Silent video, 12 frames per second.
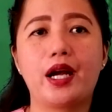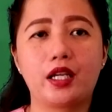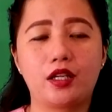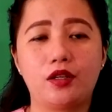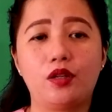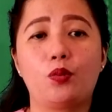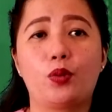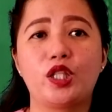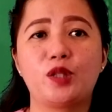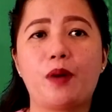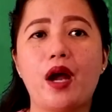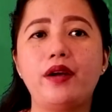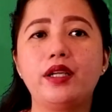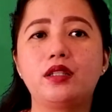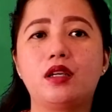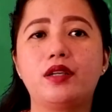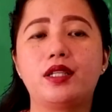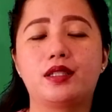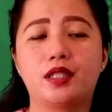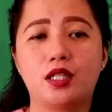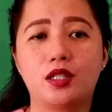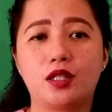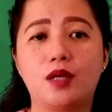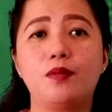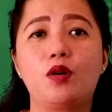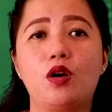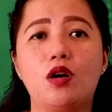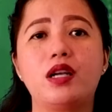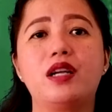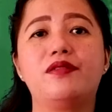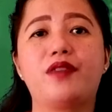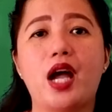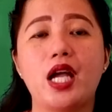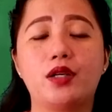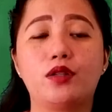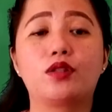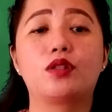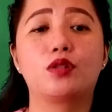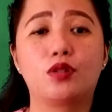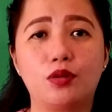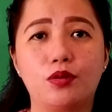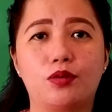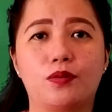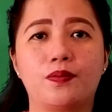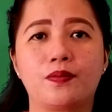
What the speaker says: Acute Respiratory Syndrome Coronavirus 2,